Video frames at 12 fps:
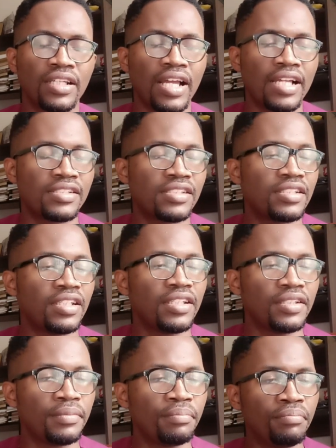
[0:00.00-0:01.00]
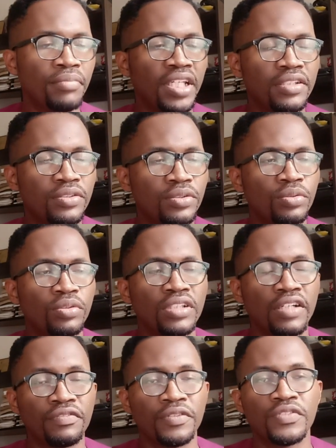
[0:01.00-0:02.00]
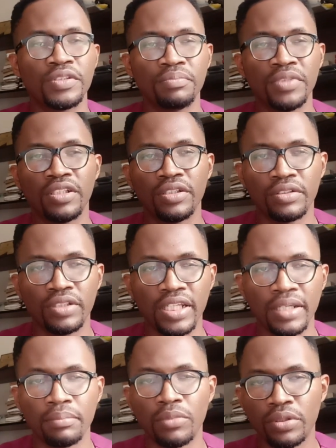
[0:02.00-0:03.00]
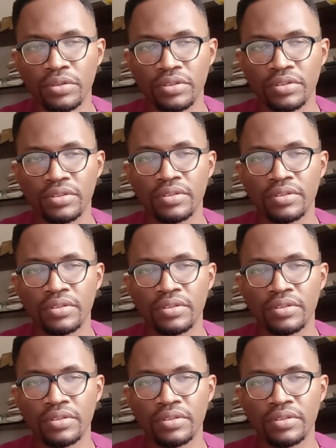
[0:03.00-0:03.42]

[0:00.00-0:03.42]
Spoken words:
and say make 250 million a month.